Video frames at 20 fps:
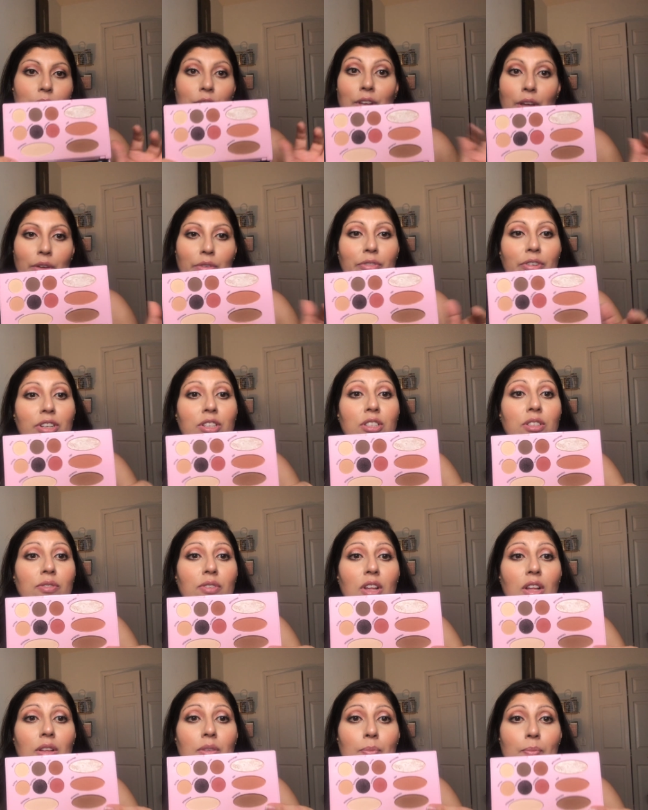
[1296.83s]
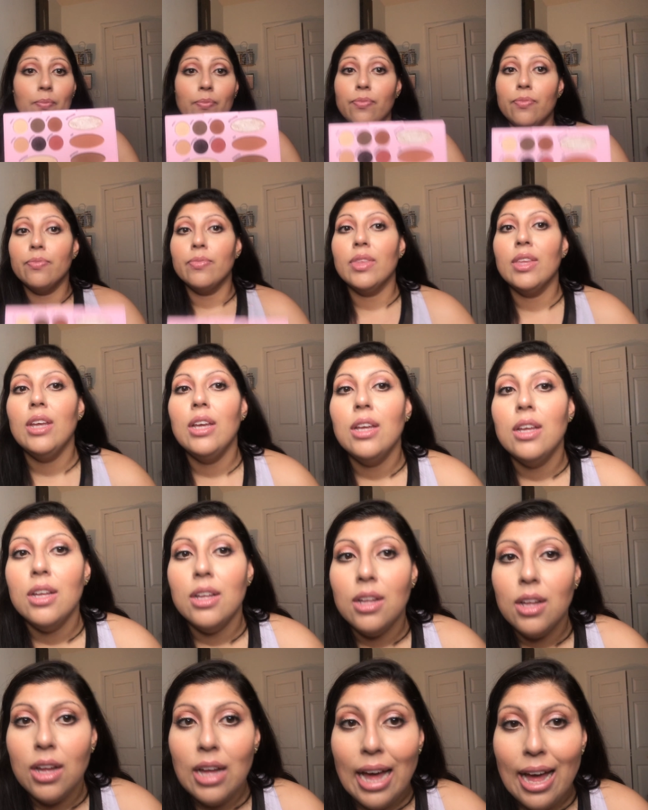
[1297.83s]
Okay, first of all,
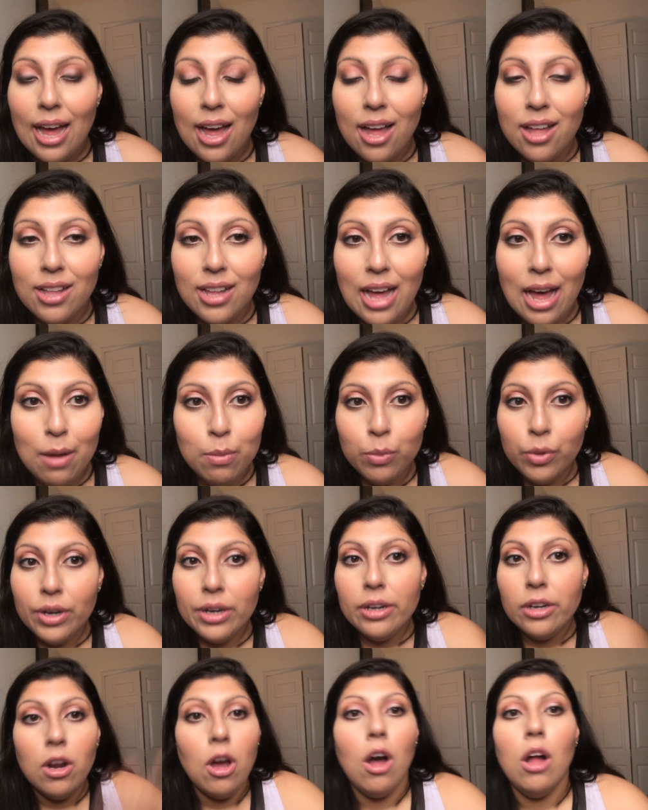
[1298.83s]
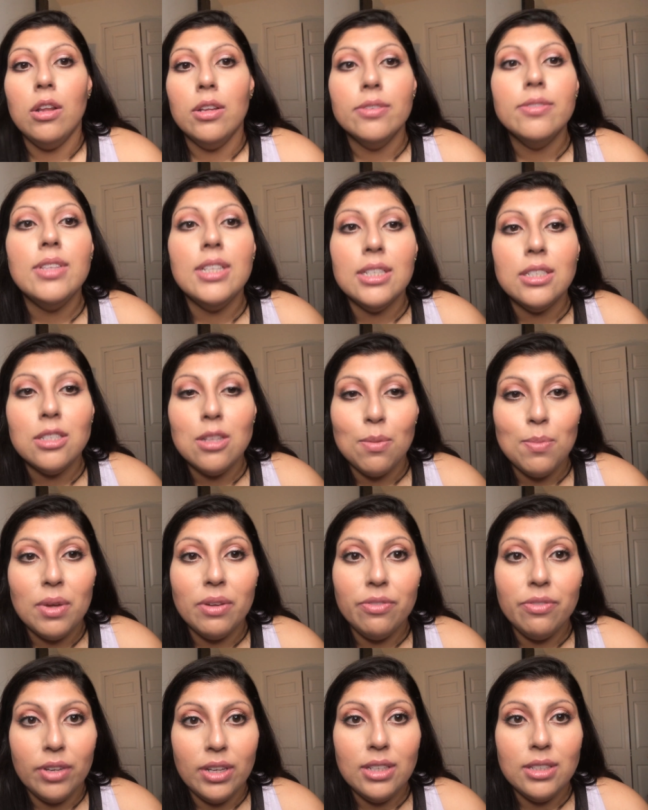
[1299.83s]
I'm wearing all of this on
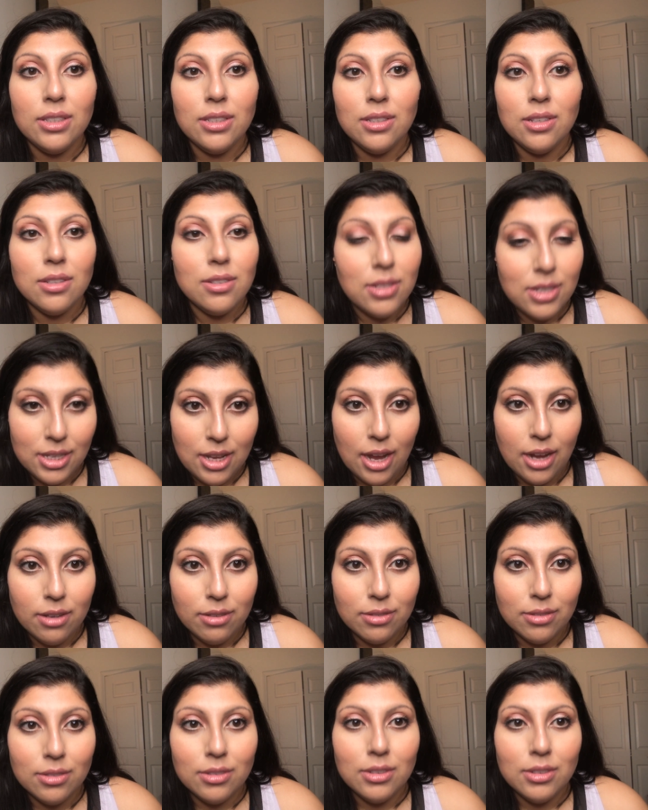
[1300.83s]
my face today.